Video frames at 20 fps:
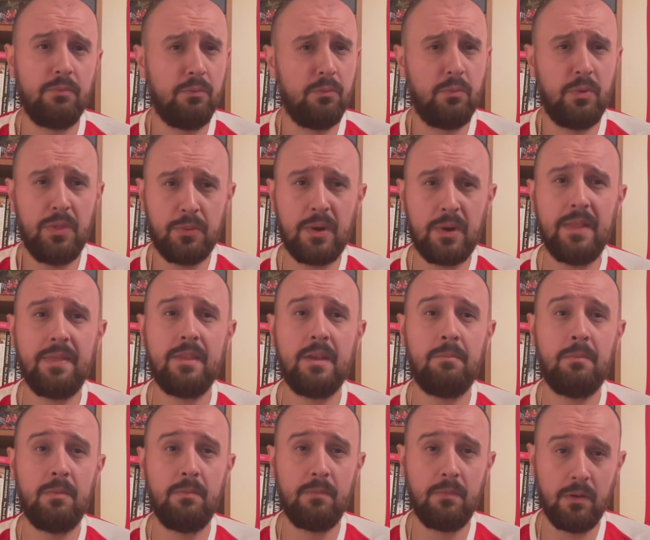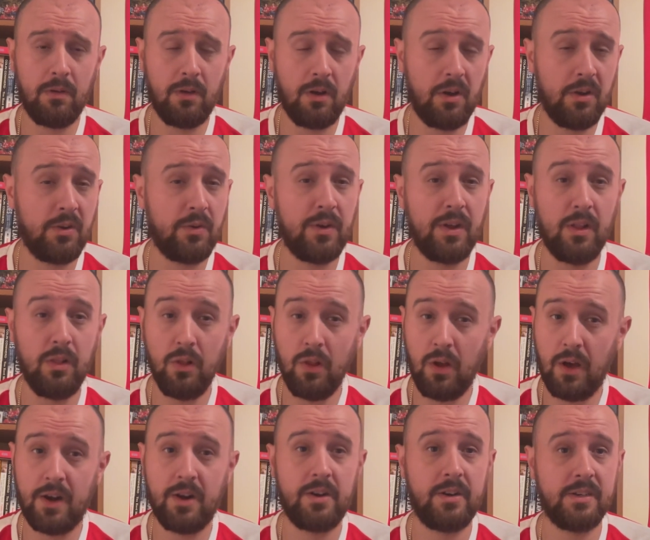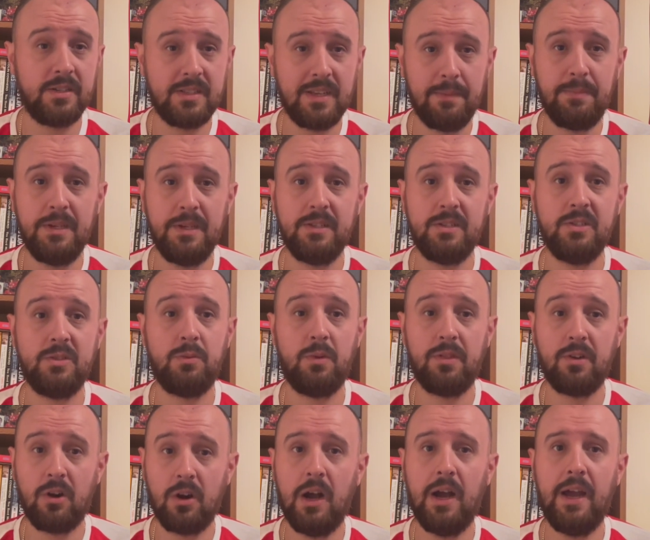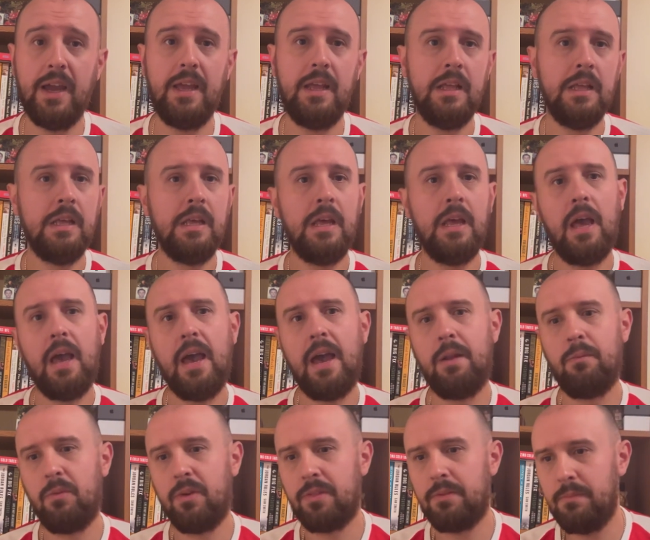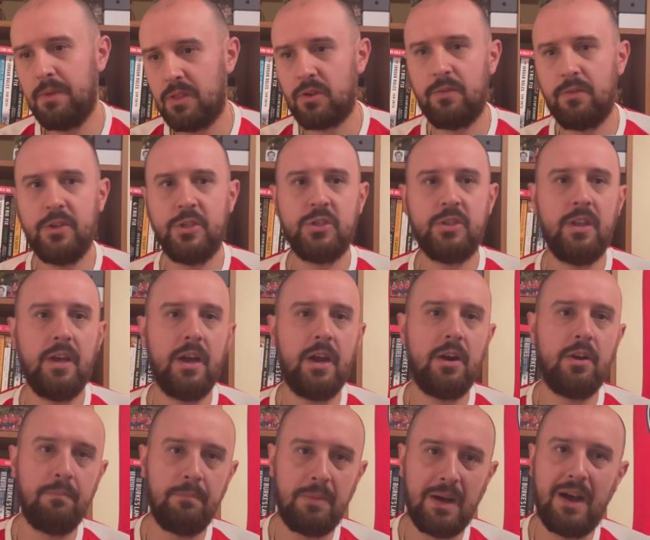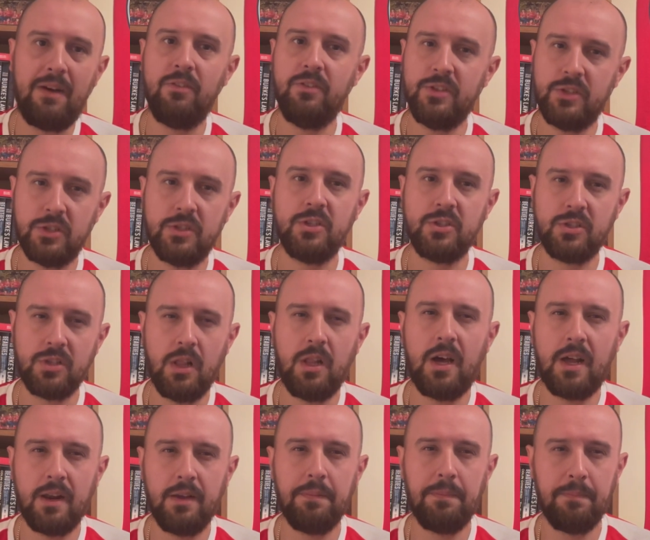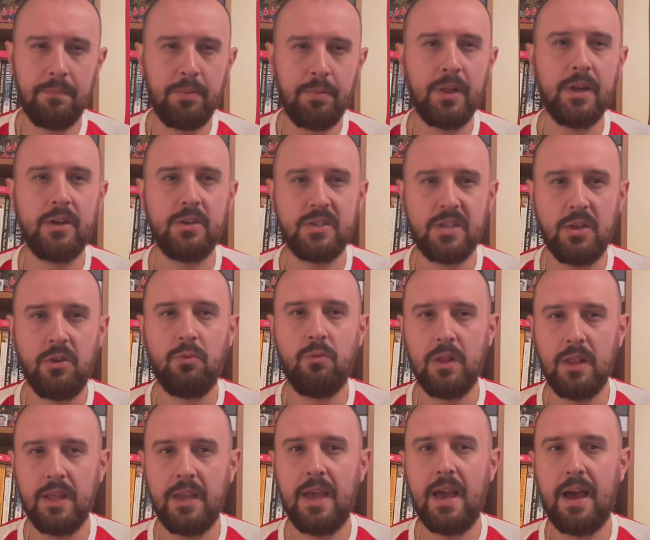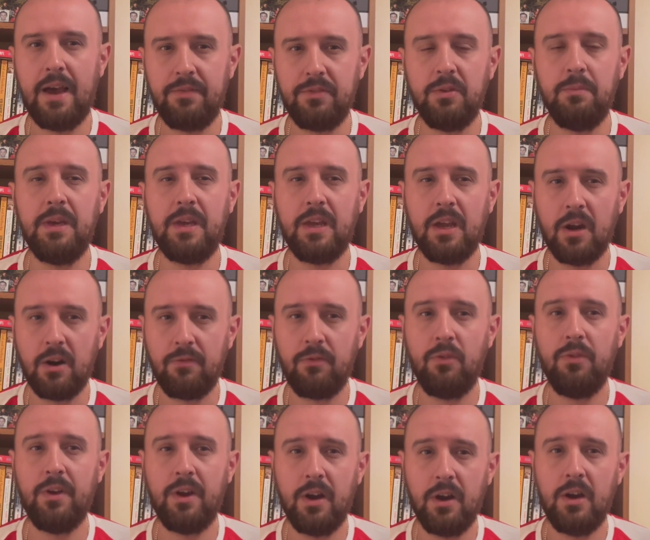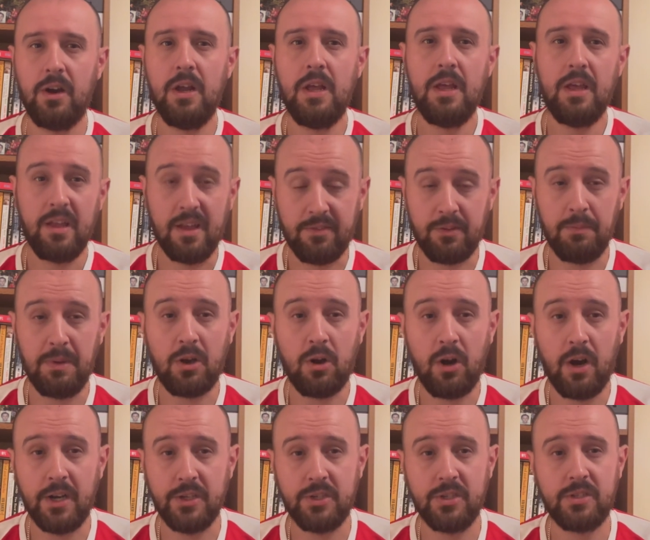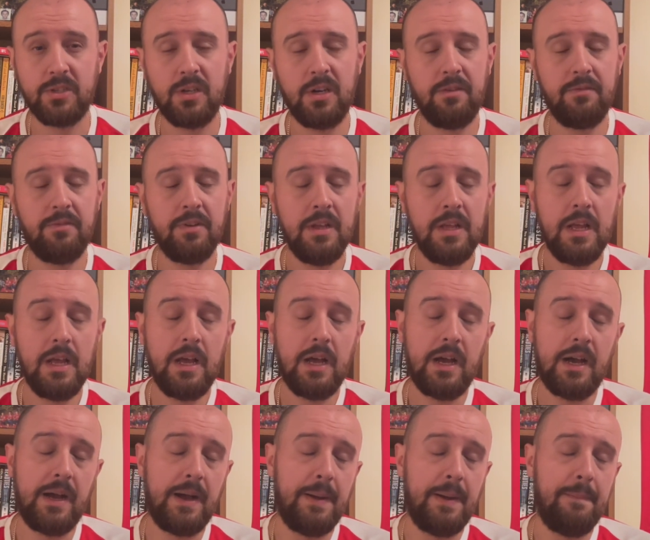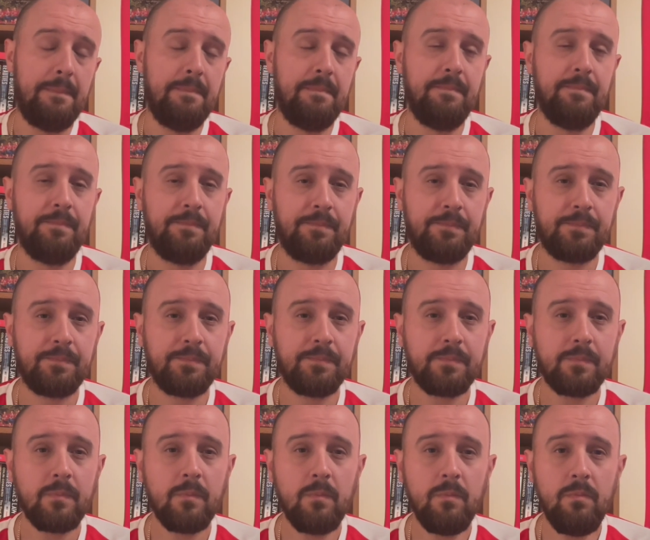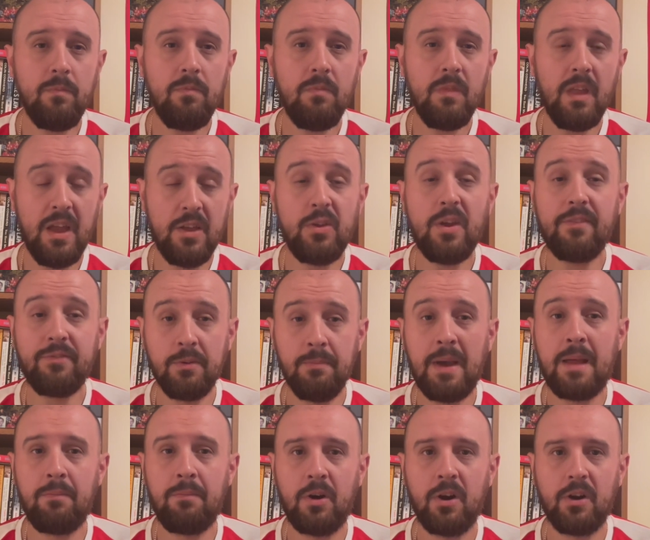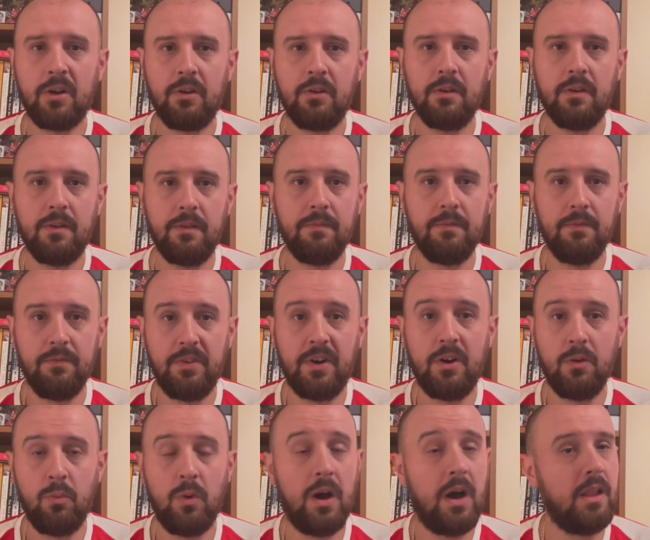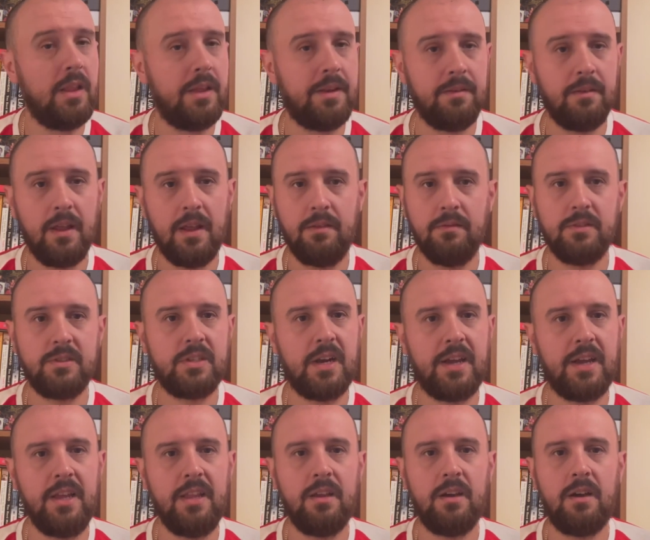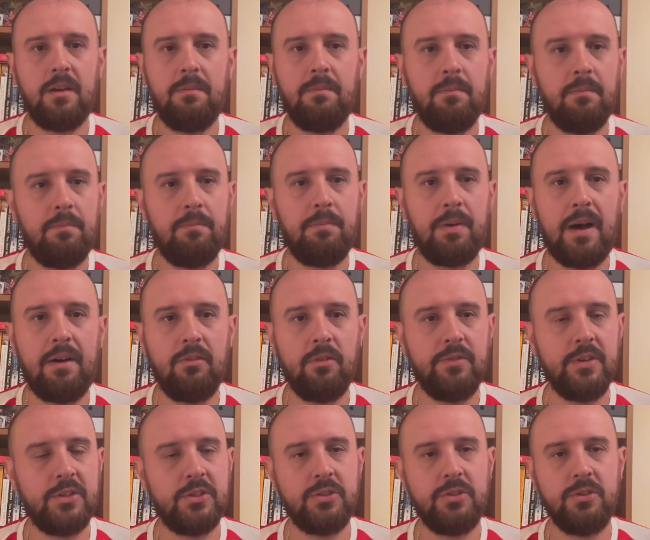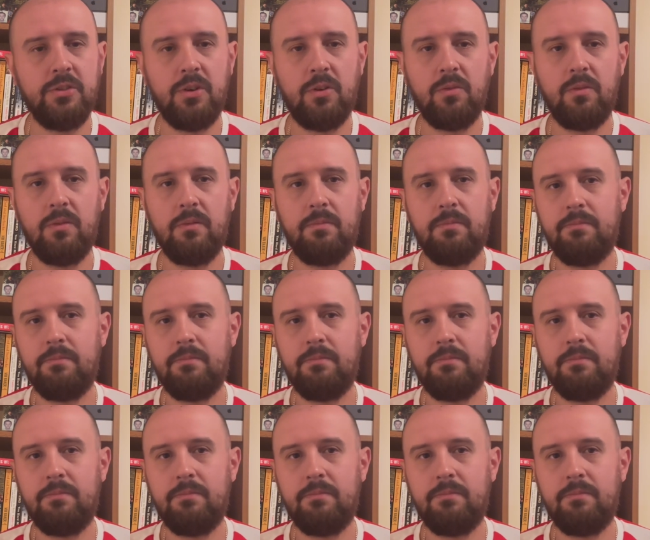We threatened Hungary a lot on our set pieces with our height. And with Mitrovic there and Pavlovic, there's a lot of players that you really have to be careful there. You have to be cautious of. And you have to man mark very well. And Stakinja Pavlovic,